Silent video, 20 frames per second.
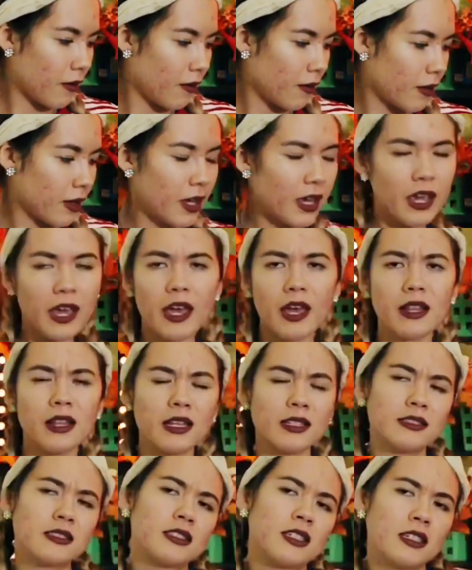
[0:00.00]
Okay, and
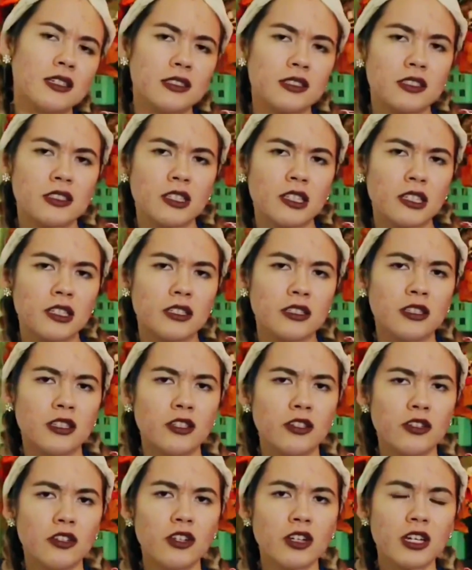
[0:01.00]
let's
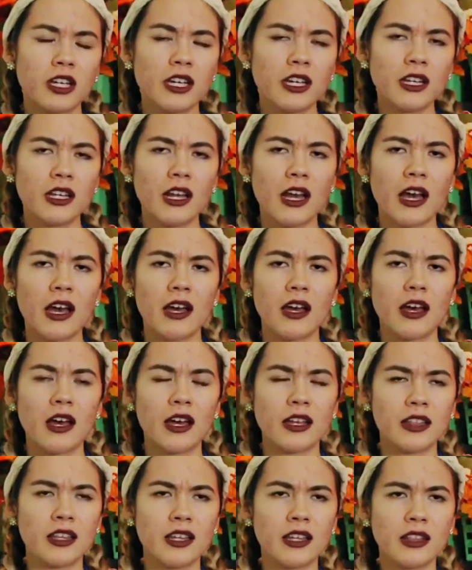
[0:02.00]
continue looking.
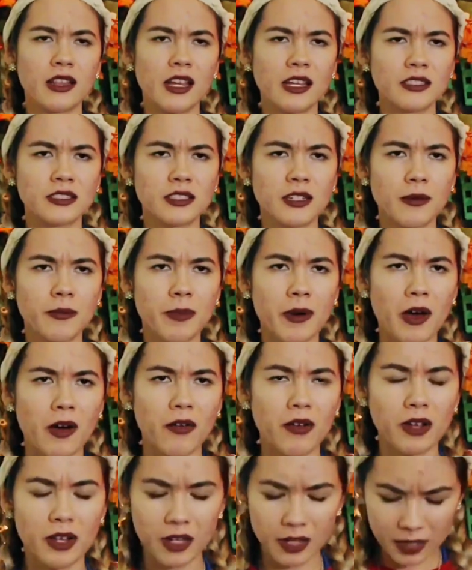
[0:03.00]
I think that's
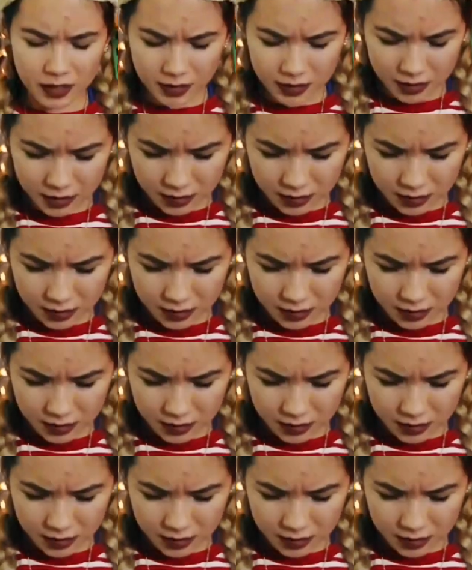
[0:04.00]
about it.